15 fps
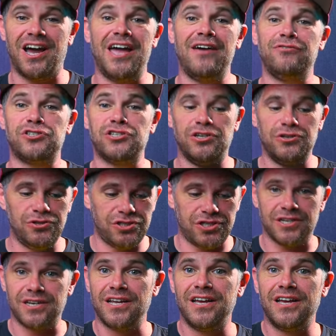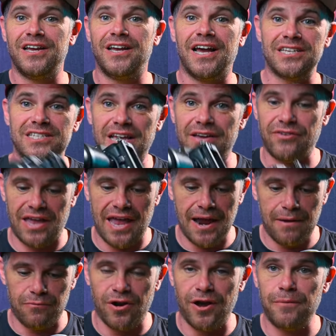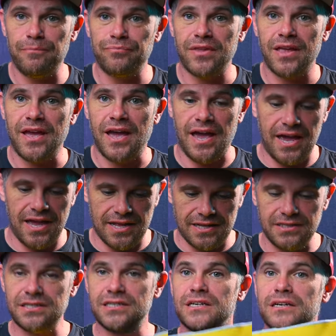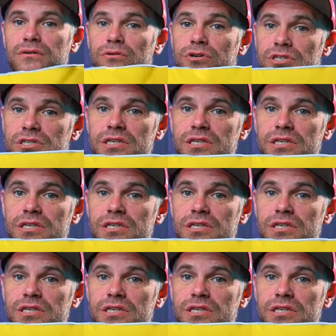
I have a solution. As I have a camera and watch